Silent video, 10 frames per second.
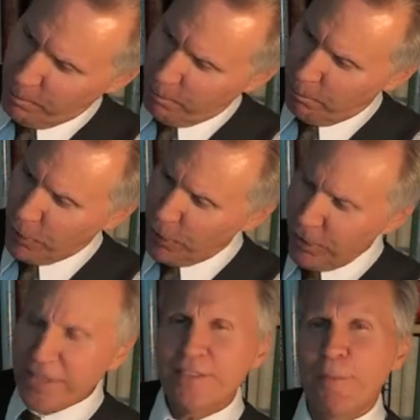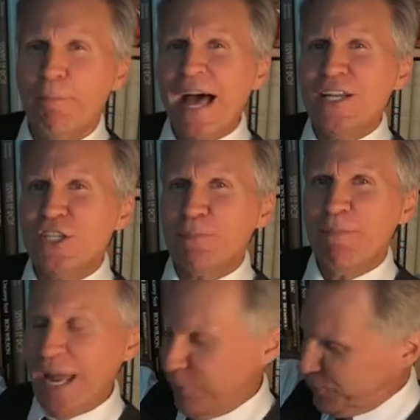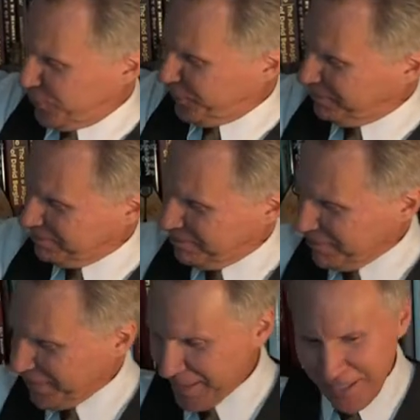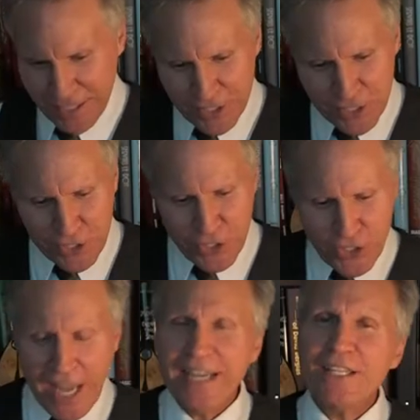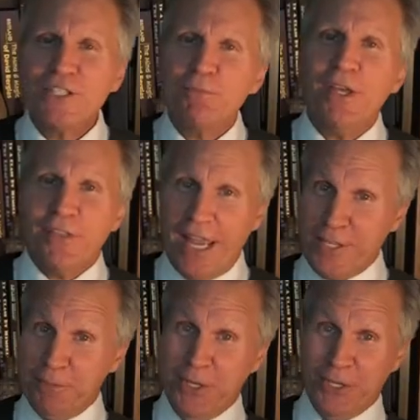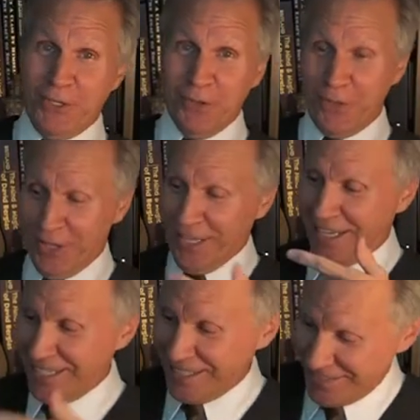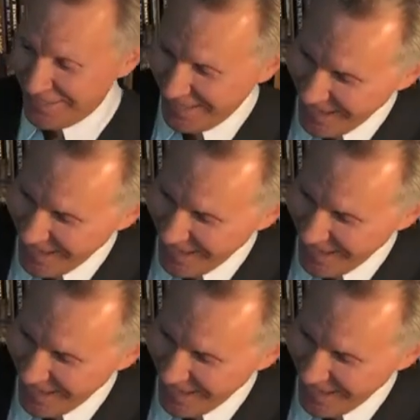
Merlin the Magic Mouse. Shannon Smith asked me to do this,